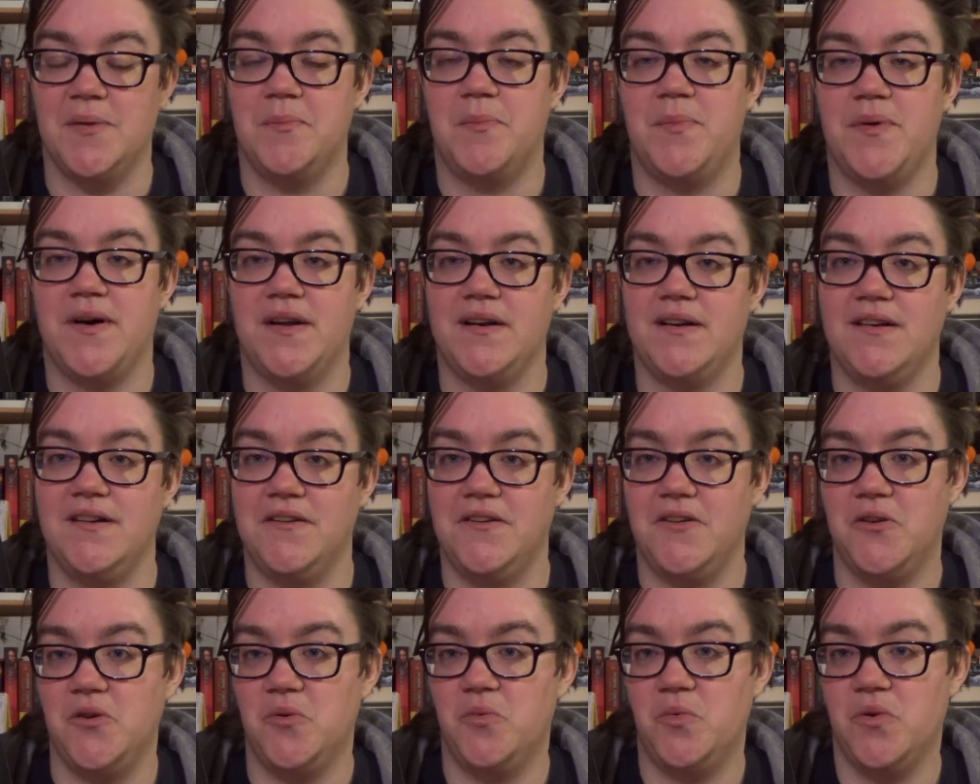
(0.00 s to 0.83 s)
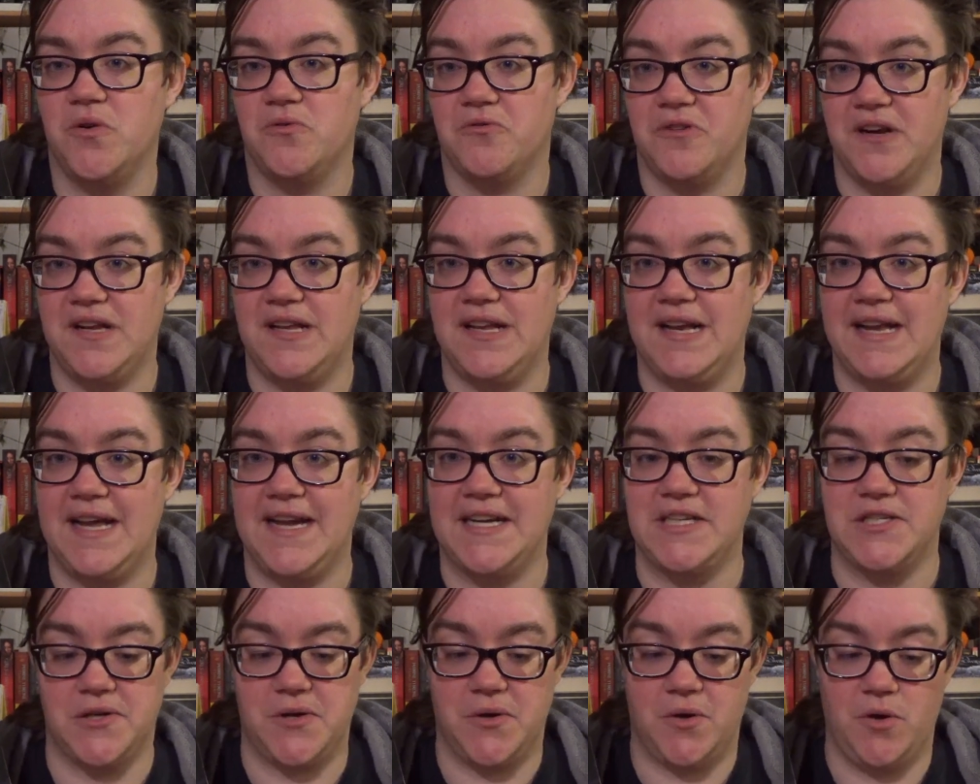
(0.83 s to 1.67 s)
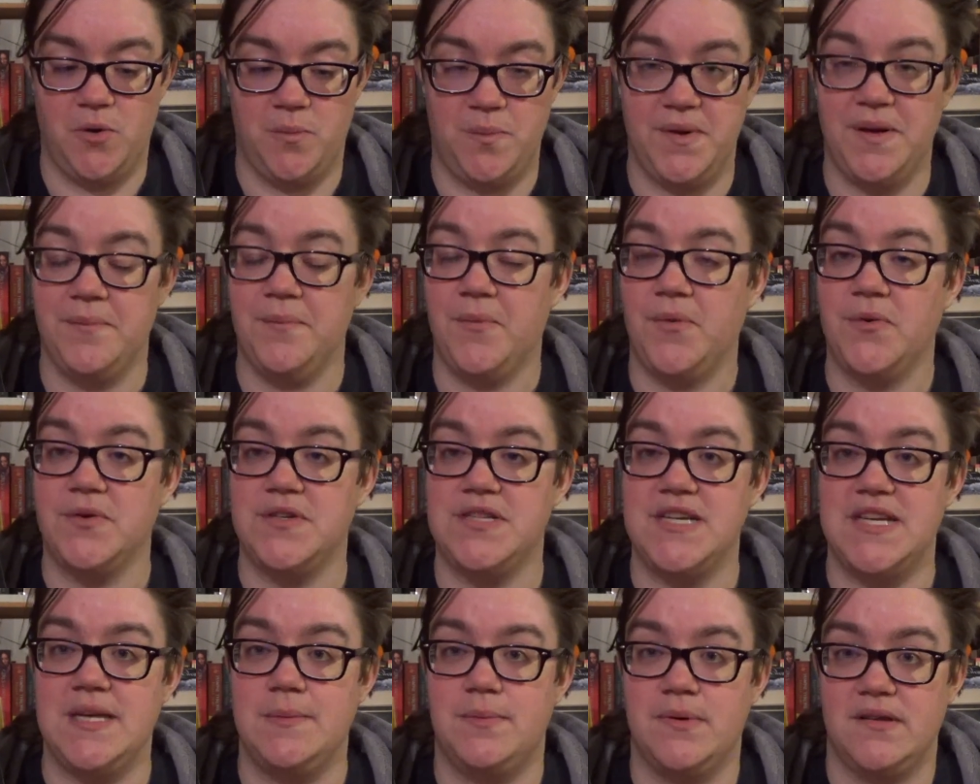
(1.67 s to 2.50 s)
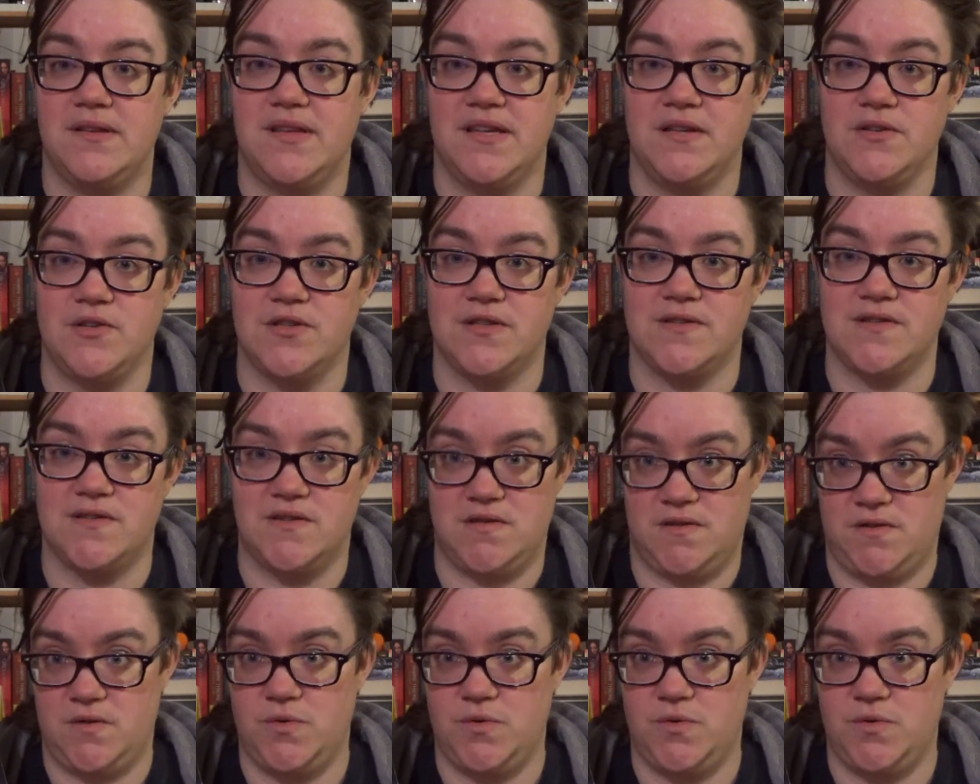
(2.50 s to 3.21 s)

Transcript: but you would really like to go a bit more deeper than just